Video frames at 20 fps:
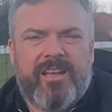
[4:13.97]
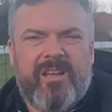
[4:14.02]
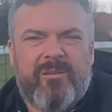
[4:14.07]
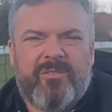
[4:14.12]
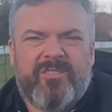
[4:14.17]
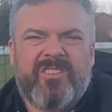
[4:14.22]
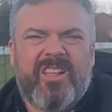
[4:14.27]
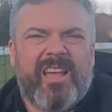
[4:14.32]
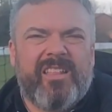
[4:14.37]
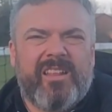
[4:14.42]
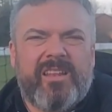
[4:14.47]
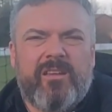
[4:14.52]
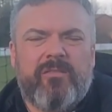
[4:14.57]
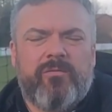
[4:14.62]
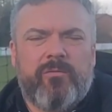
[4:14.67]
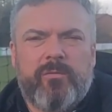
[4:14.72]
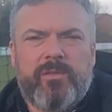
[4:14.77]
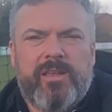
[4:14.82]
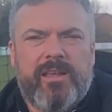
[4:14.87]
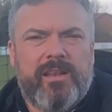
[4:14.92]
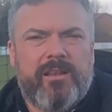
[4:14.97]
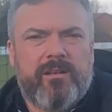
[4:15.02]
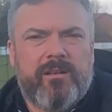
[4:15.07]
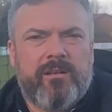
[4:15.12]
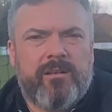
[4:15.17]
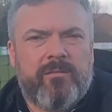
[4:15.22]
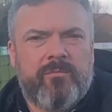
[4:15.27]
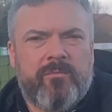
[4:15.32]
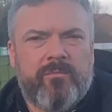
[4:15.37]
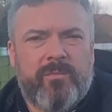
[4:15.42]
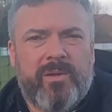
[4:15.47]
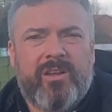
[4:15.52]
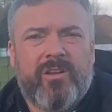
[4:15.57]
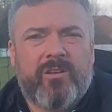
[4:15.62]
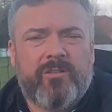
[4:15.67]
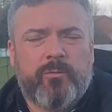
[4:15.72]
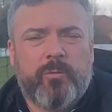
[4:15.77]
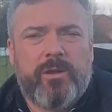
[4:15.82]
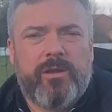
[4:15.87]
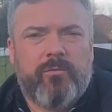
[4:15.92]
Slightly different with Eden
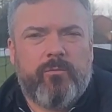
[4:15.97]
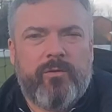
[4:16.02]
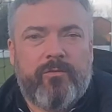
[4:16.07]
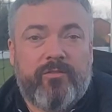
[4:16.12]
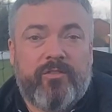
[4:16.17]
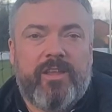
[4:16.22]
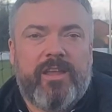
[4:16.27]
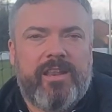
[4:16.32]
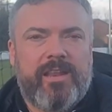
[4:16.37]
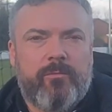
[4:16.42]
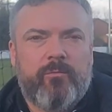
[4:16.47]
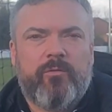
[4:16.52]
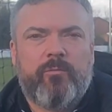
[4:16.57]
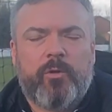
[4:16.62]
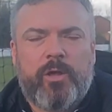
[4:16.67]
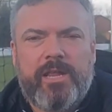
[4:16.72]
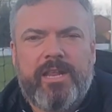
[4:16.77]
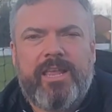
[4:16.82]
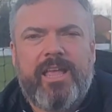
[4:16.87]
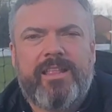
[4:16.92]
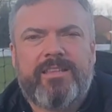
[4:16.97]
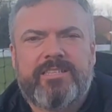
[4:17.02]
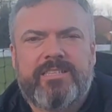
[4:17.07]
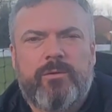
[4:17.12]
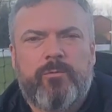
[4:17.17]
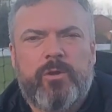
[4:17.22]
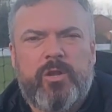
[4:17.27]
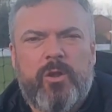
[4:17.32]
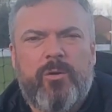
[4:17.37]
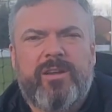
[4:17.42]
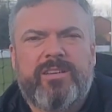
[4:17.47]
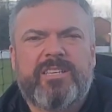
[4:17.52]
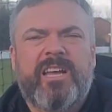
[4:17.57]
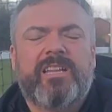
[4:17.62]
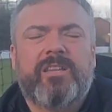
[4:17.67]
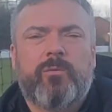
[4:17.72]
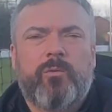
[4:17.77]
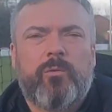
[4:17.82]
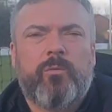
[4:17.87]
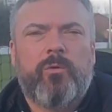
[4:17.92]
because we've seen him, we've played against him, we knew
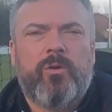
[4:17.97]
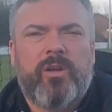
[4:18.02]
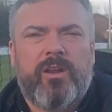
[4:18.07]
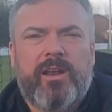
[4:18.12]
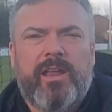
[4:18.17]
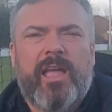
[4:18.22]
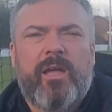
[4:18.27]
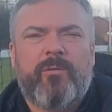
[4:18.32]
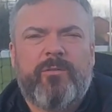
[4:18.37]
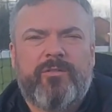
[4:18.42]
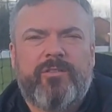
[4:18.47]
exactly what we were going to get.